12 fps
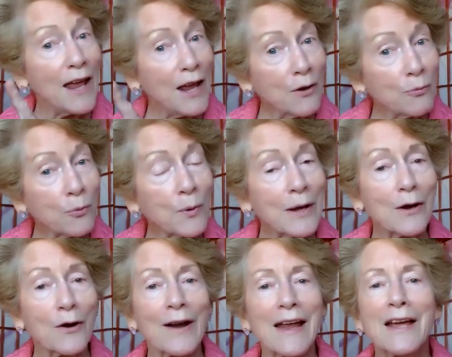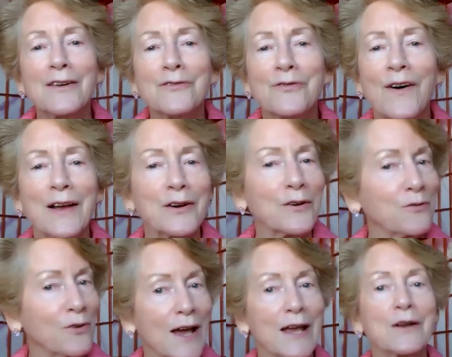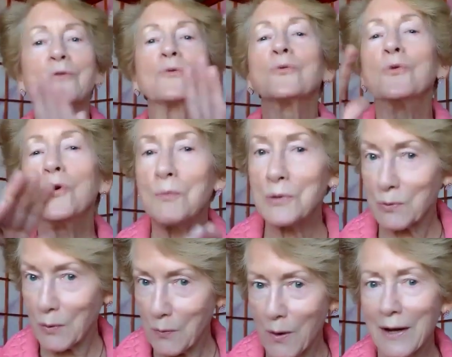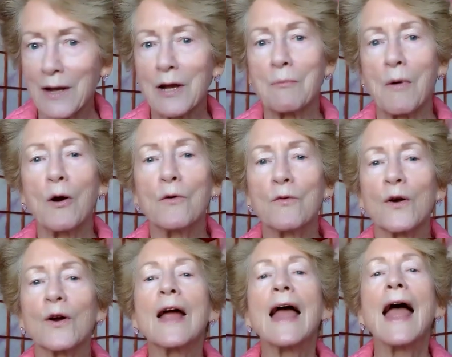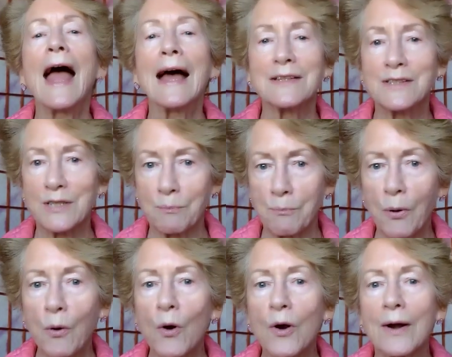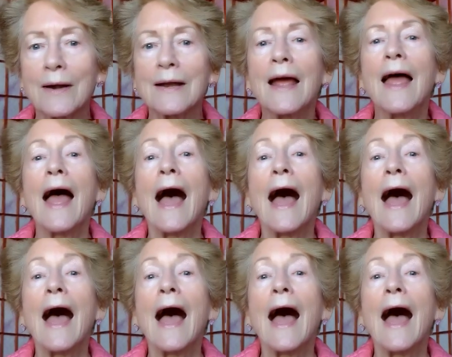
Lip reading: If we are in fight or flight, whoops, we want to come over and support